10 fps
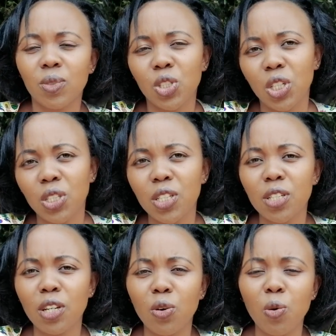
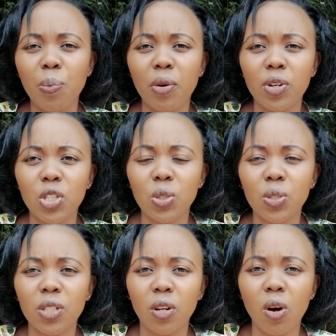shutting down
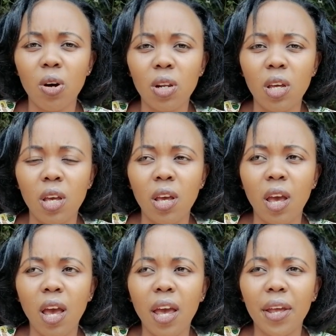operations and all.
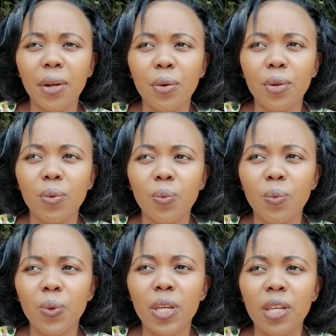And
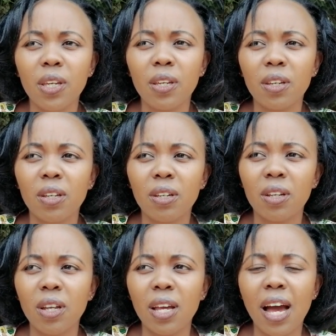we
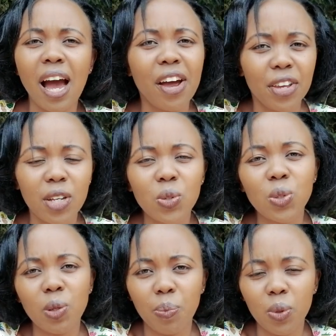are here to
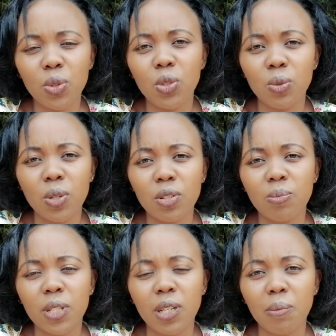support you as
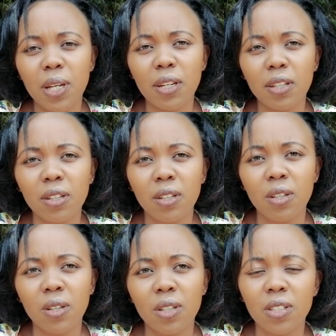Retamande.
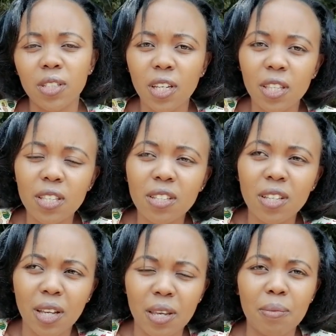Take this
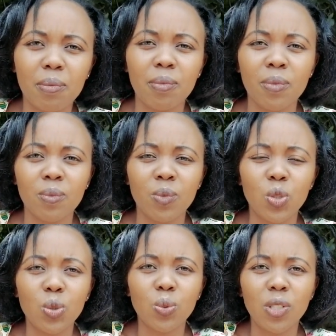time
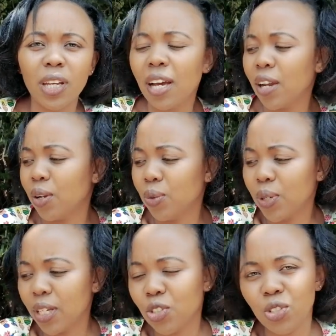to take a
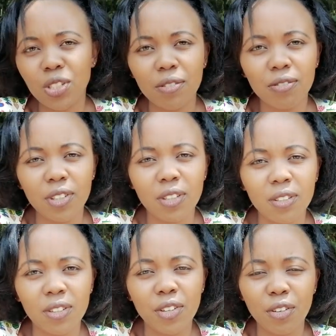look at your CV,
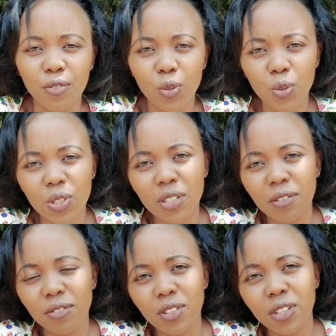review your
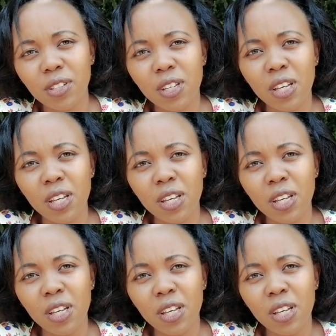CV,